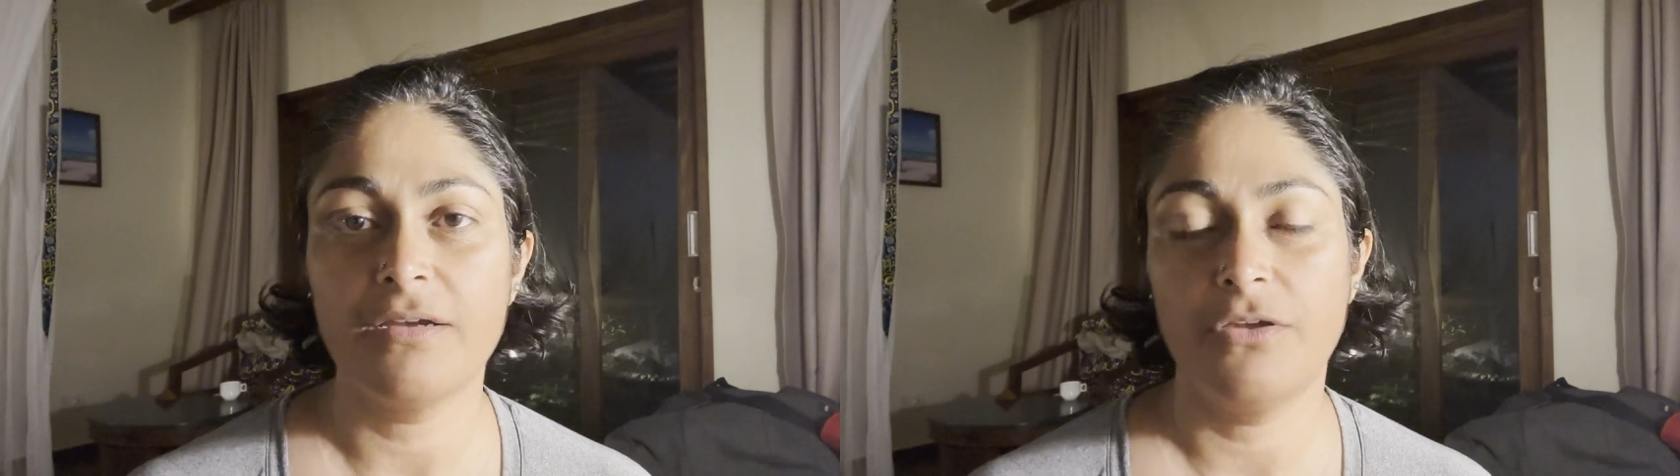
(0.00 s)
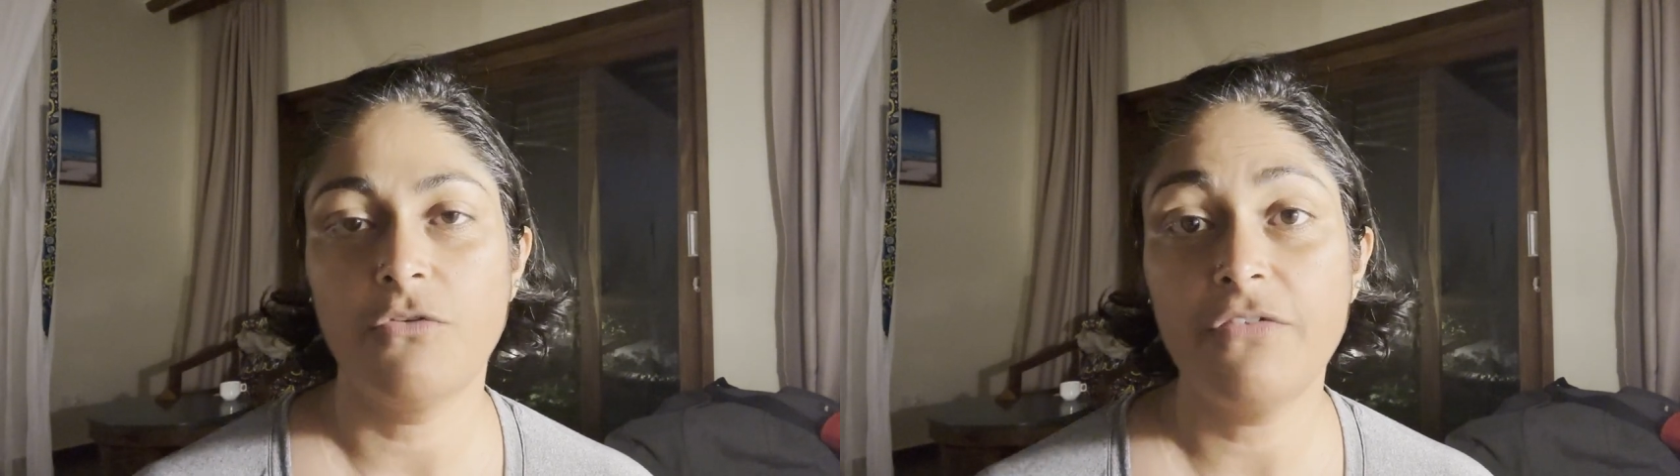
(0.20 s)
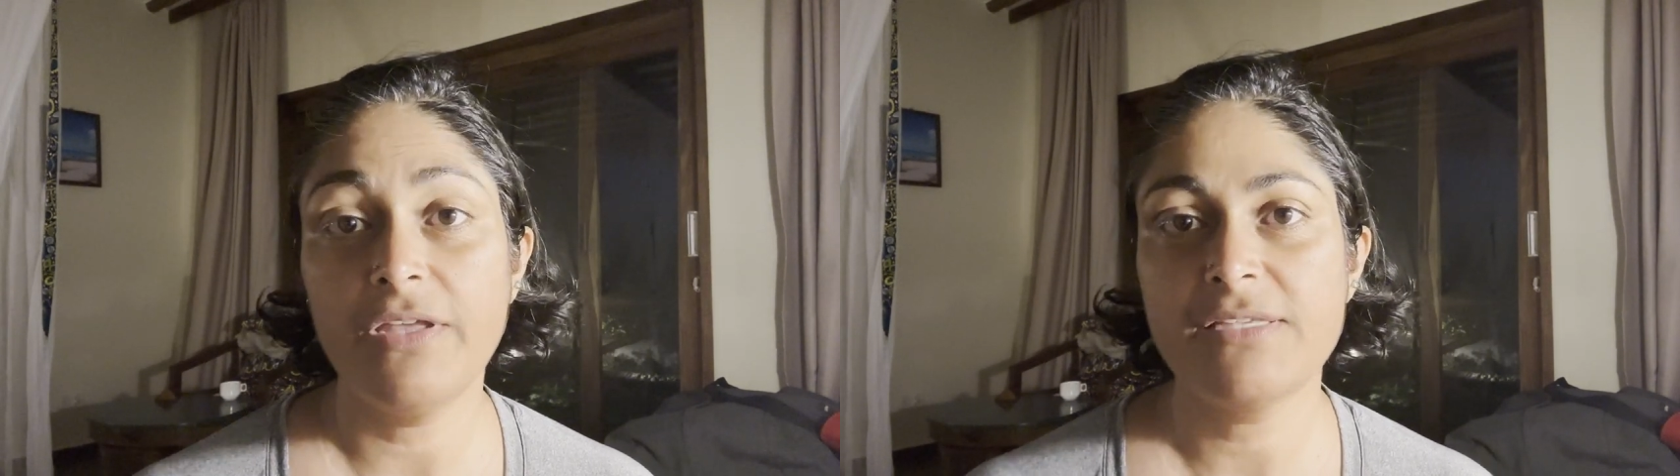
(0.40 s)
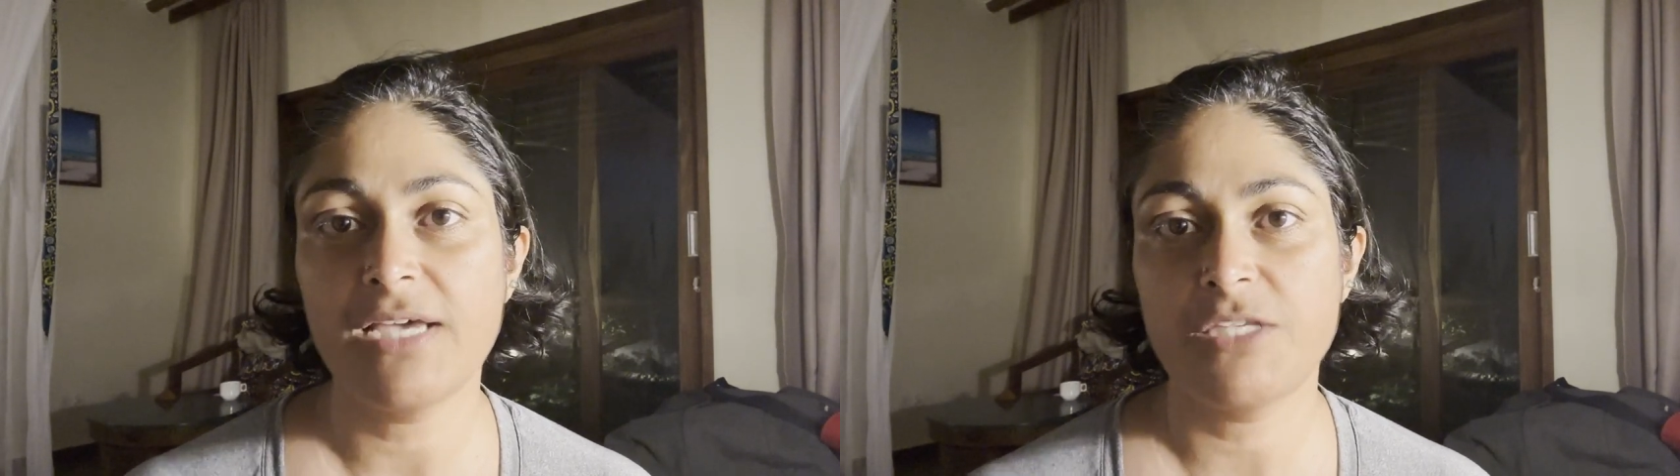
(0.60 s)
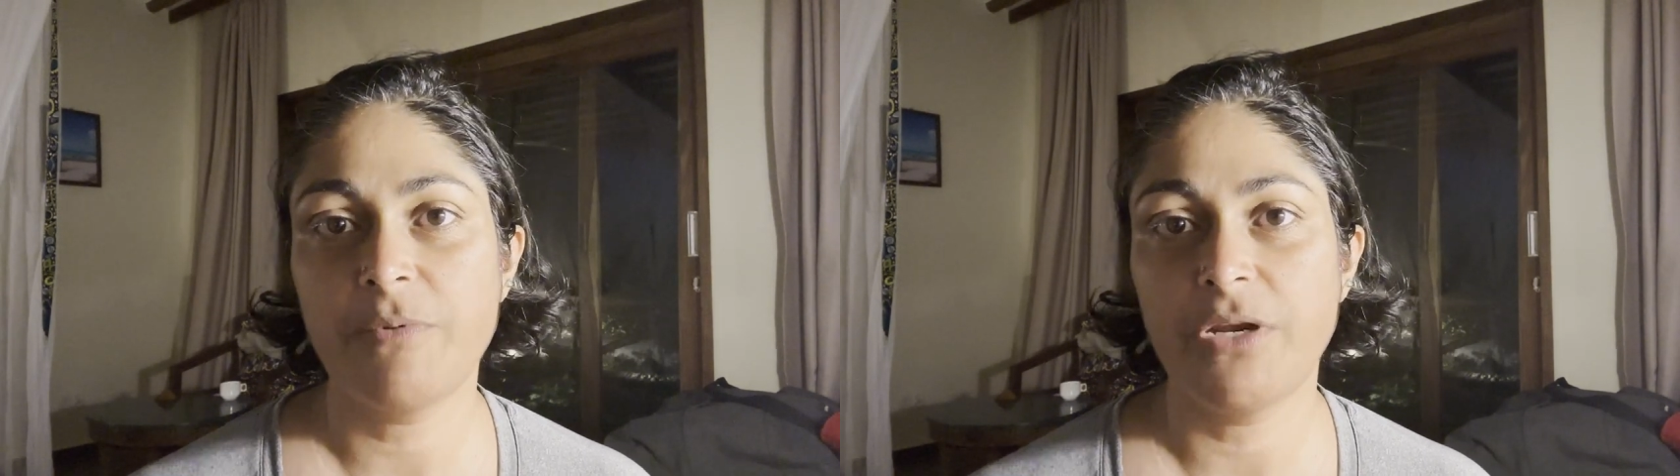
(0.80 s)
you know, feels
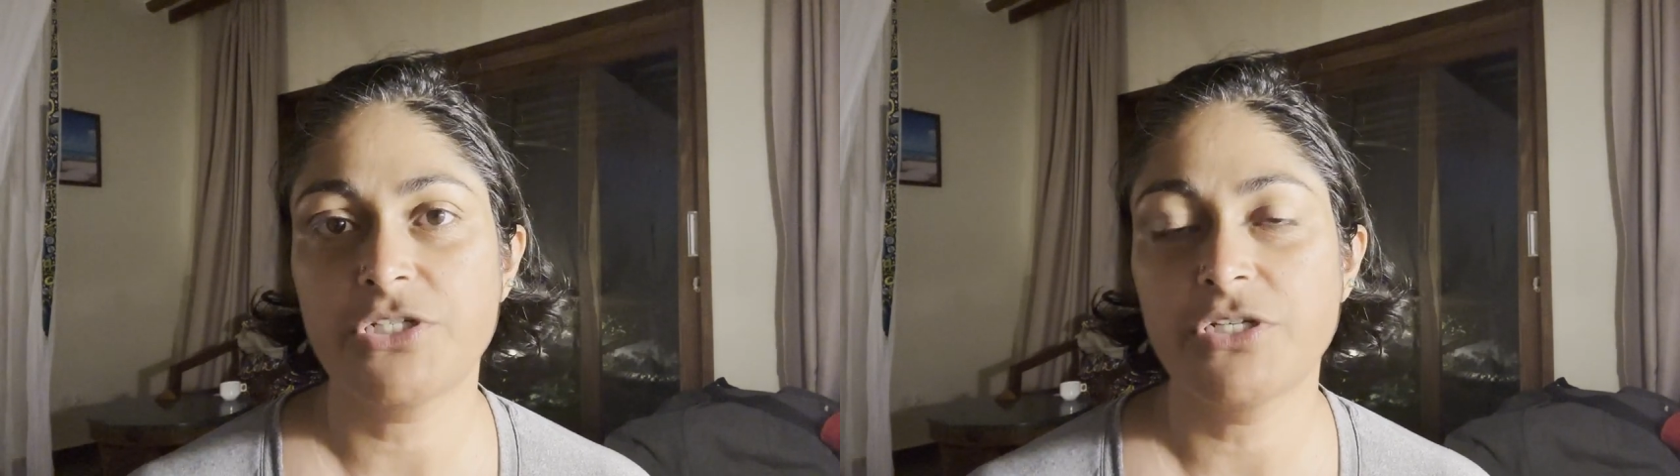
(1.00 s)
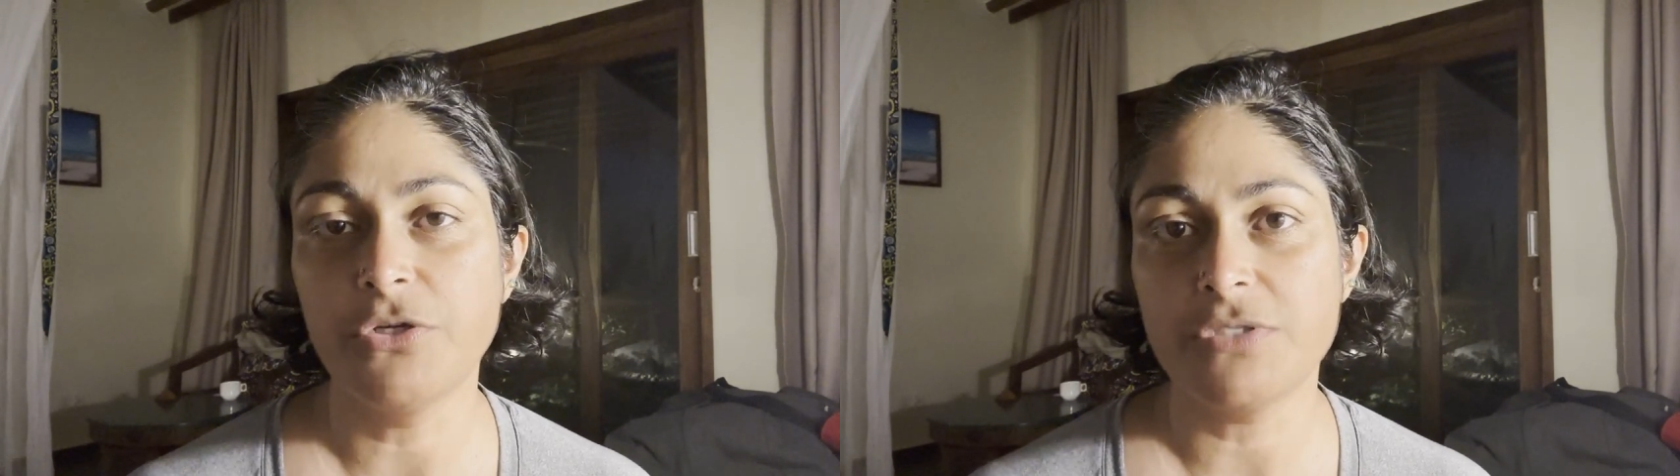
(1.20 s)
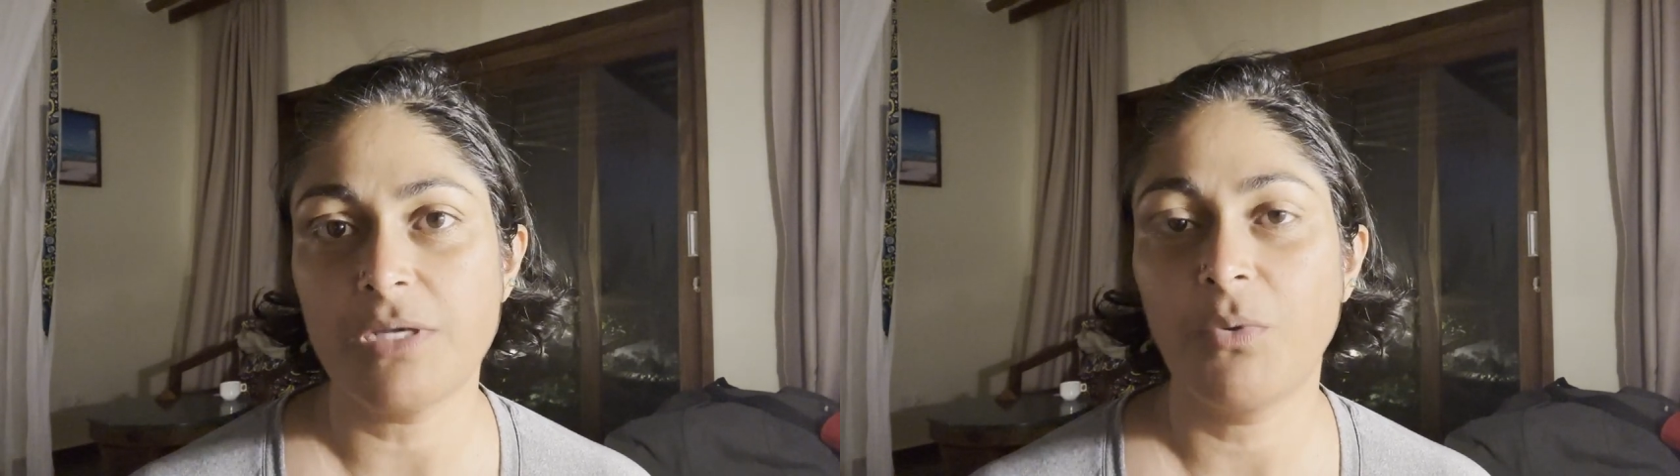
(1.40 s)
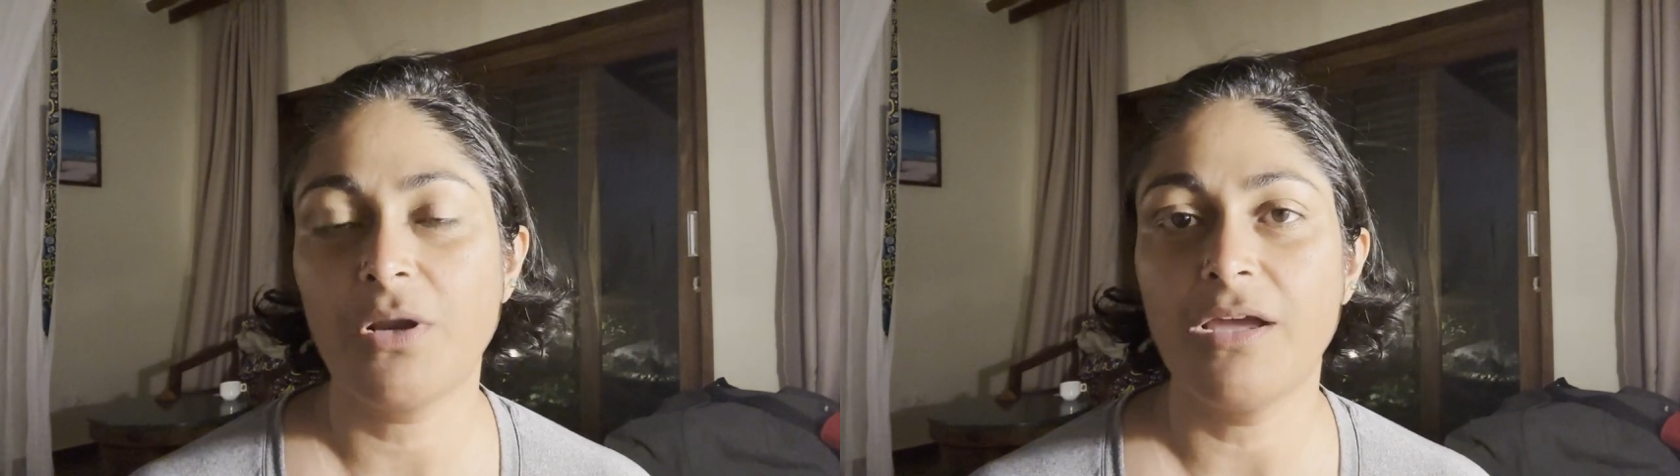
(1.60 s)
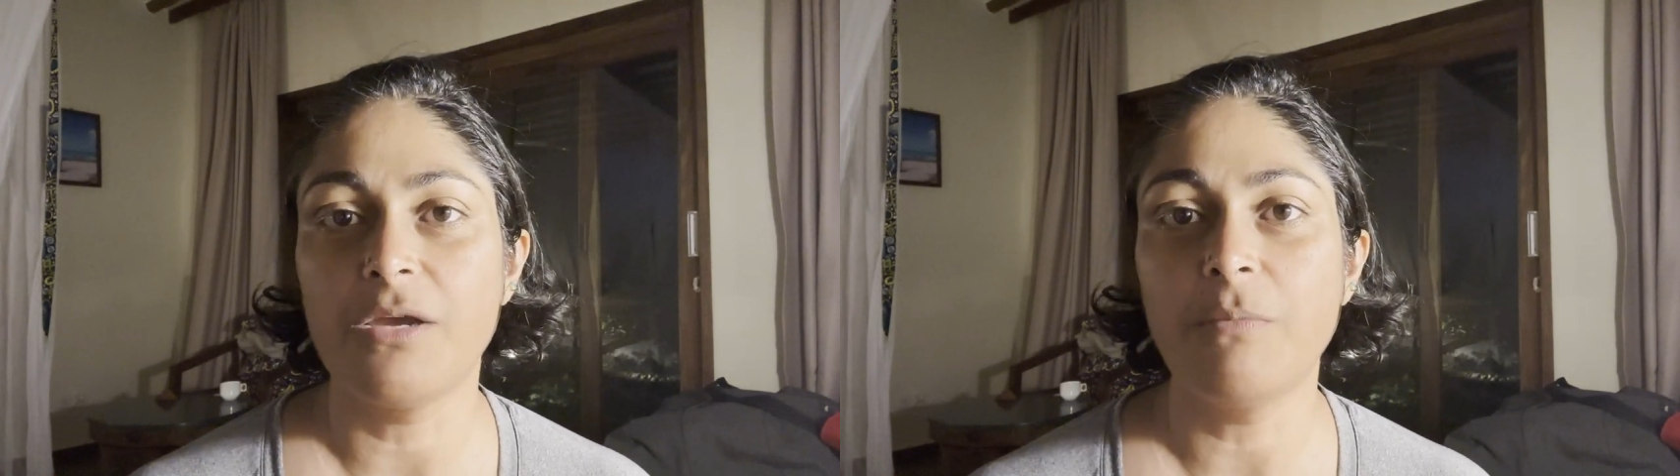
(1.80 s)
aspirational to
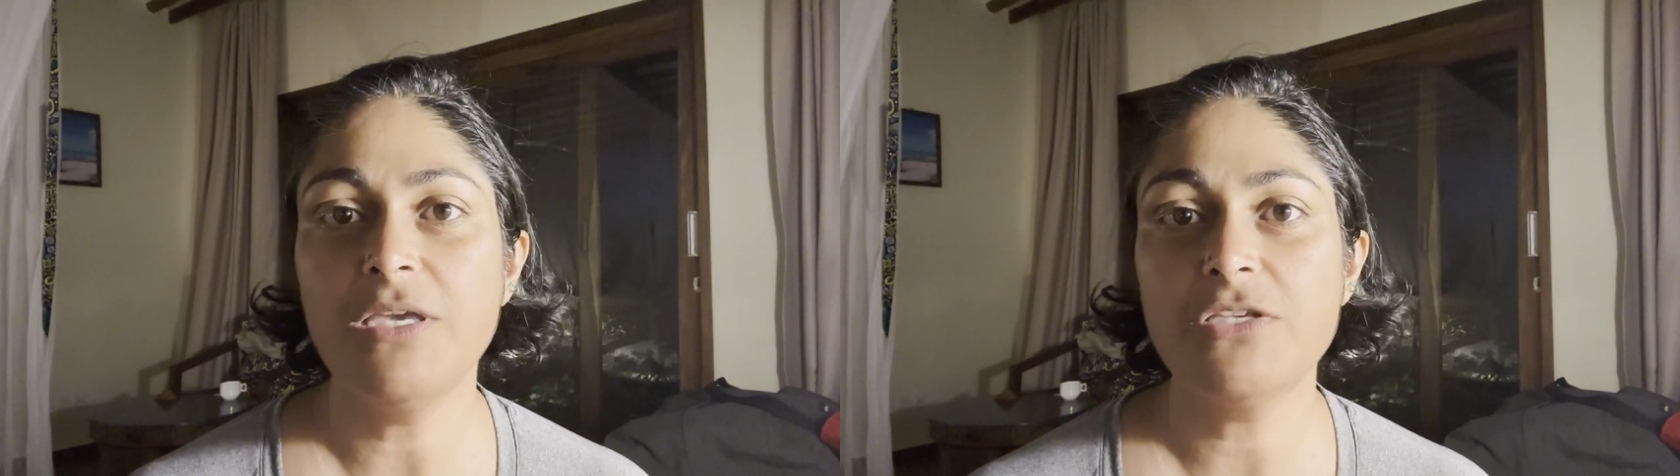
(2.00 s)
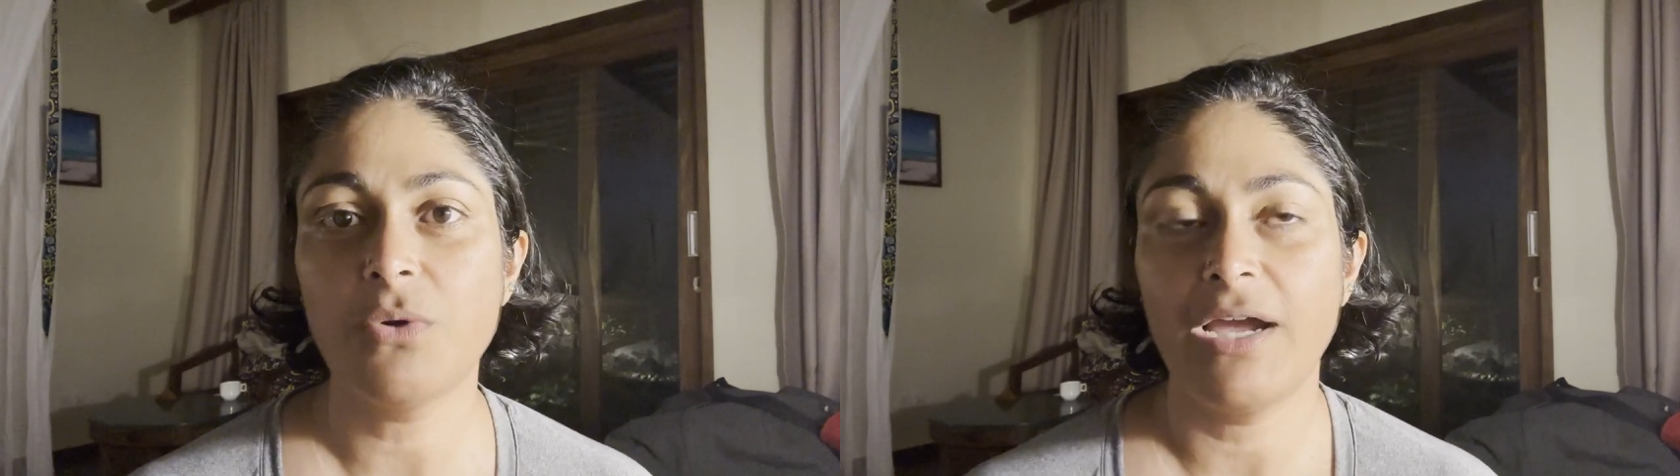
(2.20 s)
someone like me. So I